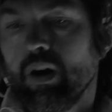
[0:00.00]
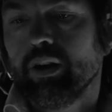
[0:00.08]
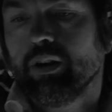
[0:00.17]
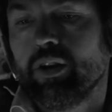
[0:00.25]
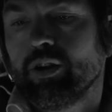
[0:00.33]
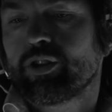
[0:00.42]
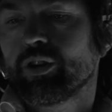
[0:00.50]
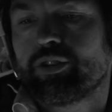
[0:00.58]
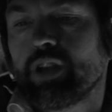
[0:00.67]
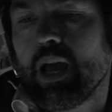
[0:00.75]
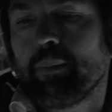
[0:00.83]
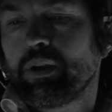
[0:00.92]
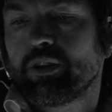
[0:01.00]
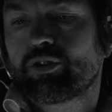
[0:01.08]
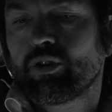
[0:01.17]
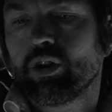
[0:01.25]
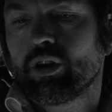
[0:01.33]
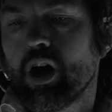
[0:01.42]
All right, initial damping's
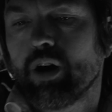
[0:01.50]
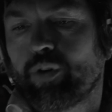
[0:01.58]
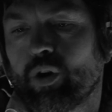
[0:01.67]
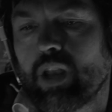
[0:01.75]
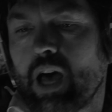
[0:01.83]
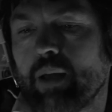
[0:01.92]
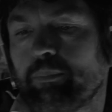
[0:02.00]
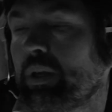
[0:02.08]
going off. All on,